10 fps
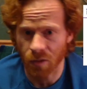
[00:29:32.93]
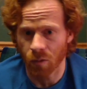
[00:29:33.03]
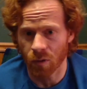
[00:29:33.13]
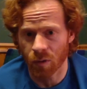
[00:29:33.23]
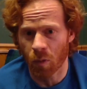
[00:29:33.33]
So
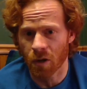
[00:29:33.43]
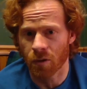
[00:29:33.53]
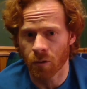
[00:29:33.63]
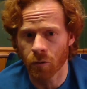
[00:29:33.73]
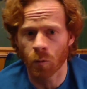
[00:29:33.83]
it's part of the
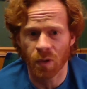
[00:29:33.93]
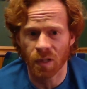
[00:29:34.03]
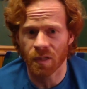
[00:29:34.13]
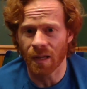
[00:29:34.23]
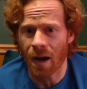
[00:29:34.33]
group, but
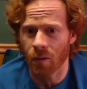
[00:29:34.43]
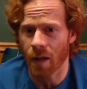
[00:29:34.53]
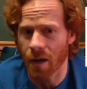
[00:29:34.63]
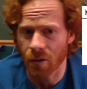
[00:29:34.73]
it's an outlier.